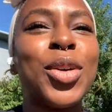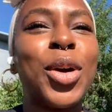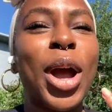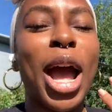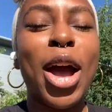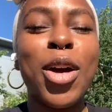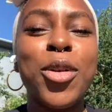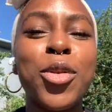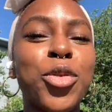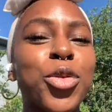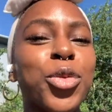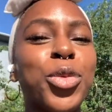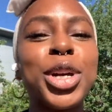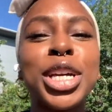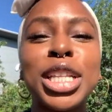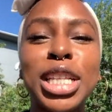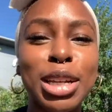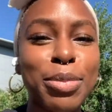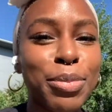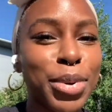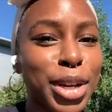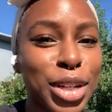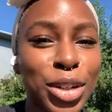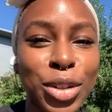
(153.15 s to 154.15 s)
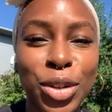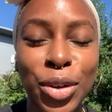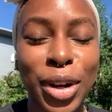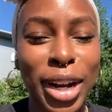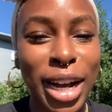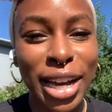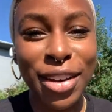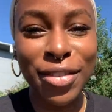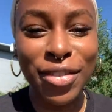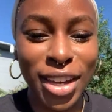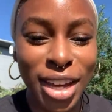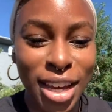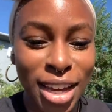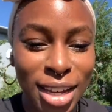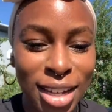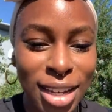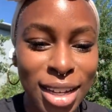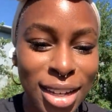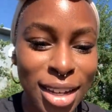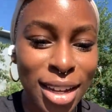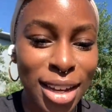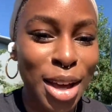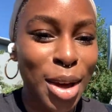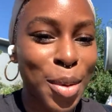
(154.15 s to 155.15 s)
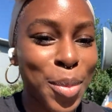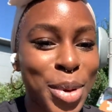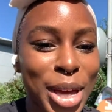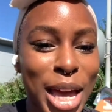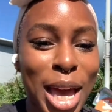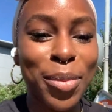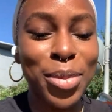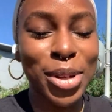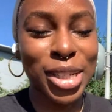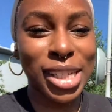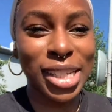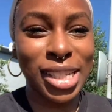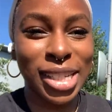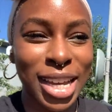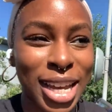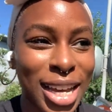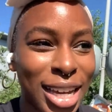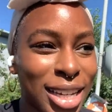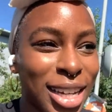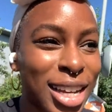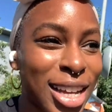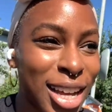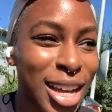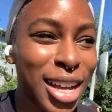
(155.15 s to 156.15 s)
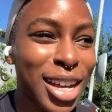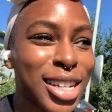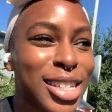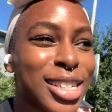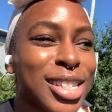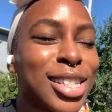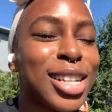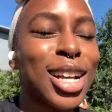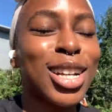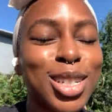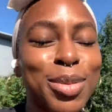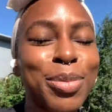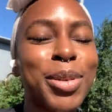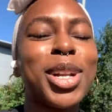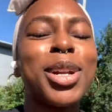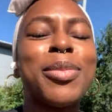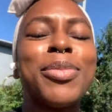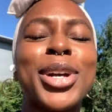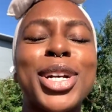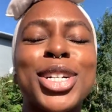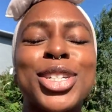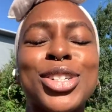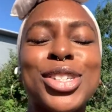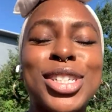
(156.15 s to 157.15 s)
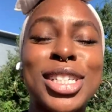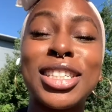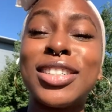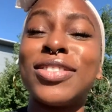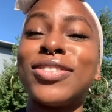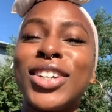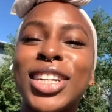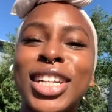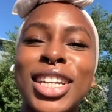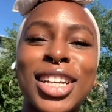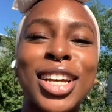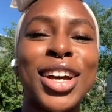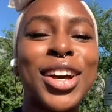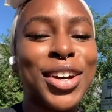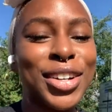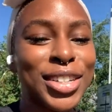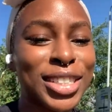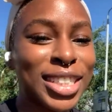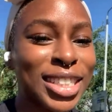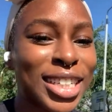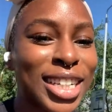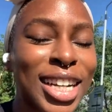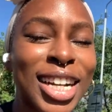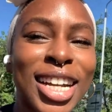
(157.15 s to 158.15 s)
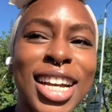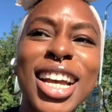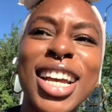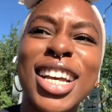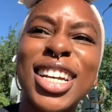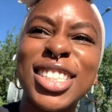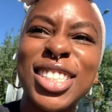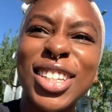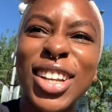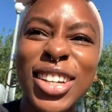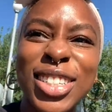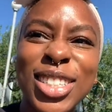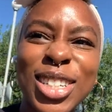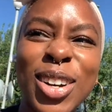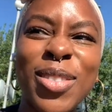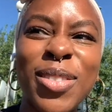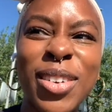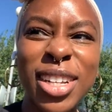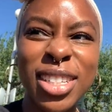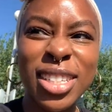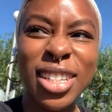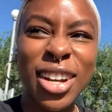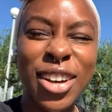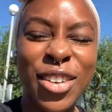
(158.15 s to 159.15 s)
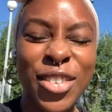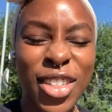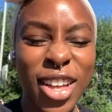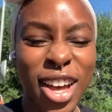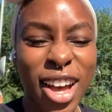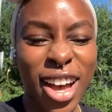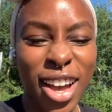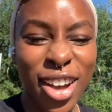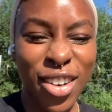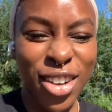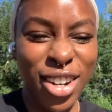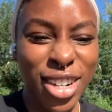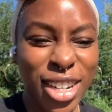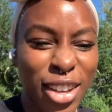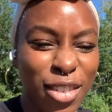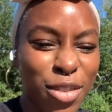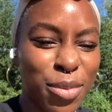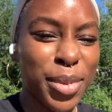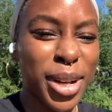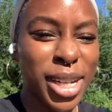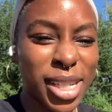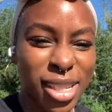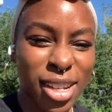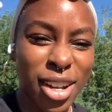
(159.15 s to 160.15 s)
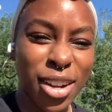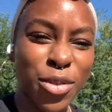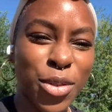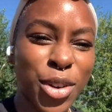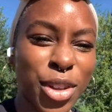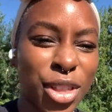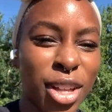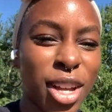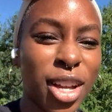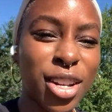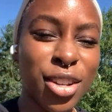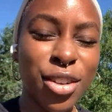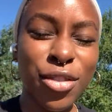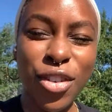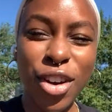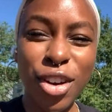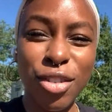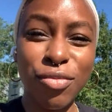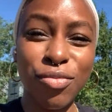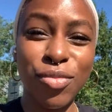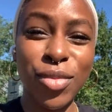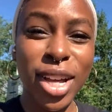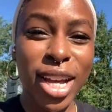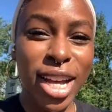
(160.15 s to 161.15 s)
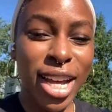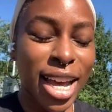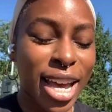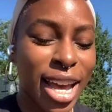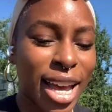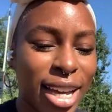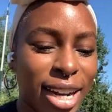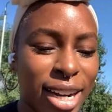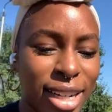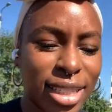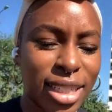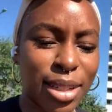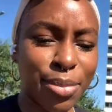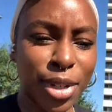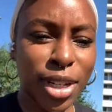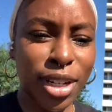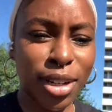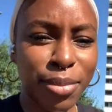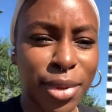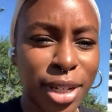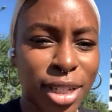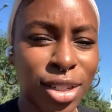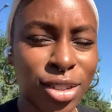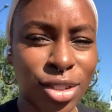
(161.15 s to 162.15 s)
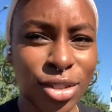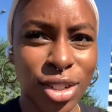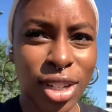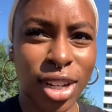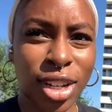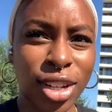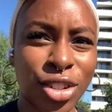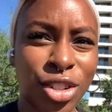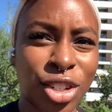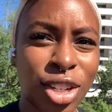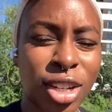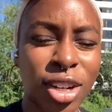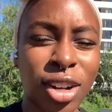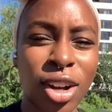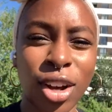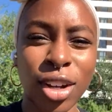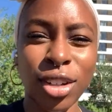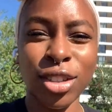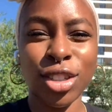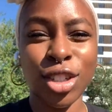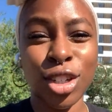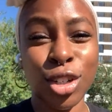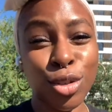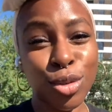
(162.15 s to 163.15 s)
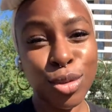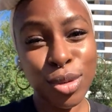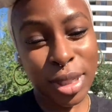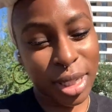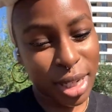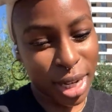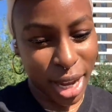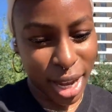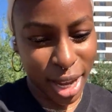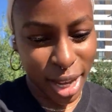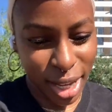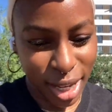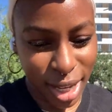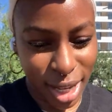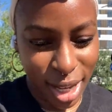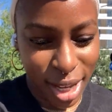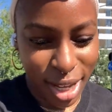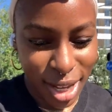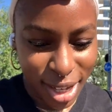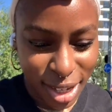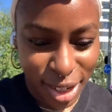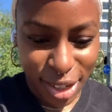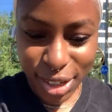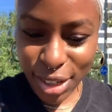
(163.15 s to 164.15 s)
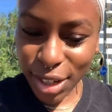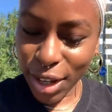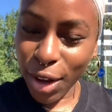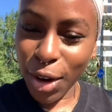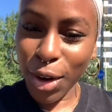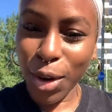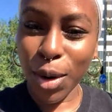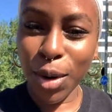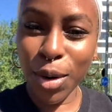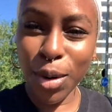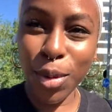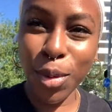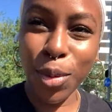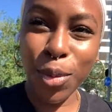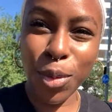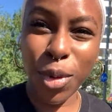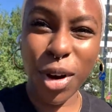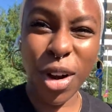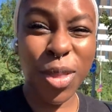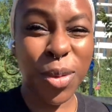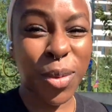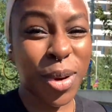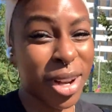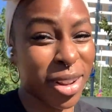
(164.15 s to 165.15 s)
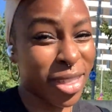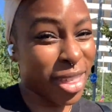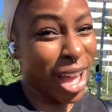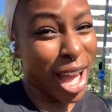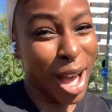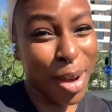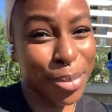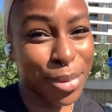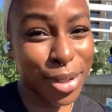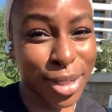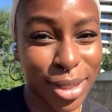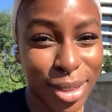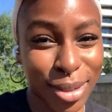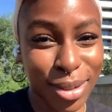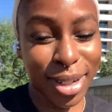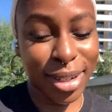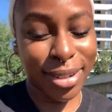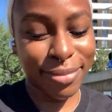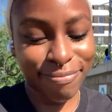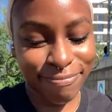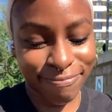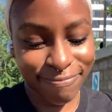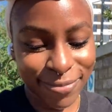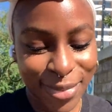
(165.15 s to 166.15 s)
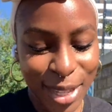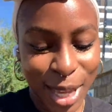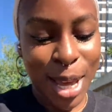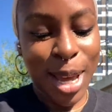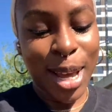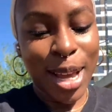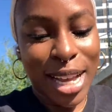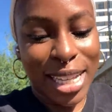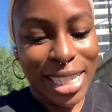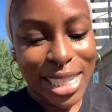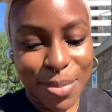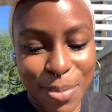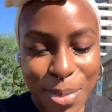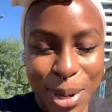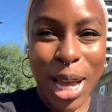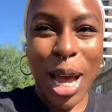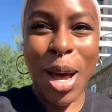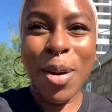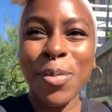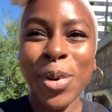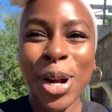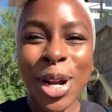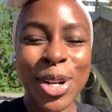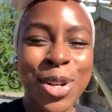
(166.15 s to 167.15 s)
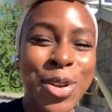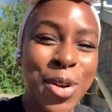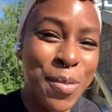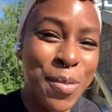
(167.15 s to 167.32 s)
have really been craving being able to take such better pictures and videos. So I told myself that I would give myself with a new phone. And I submitted my dissertation on Tuesday. So we're on the way to the Apple store to pick up our new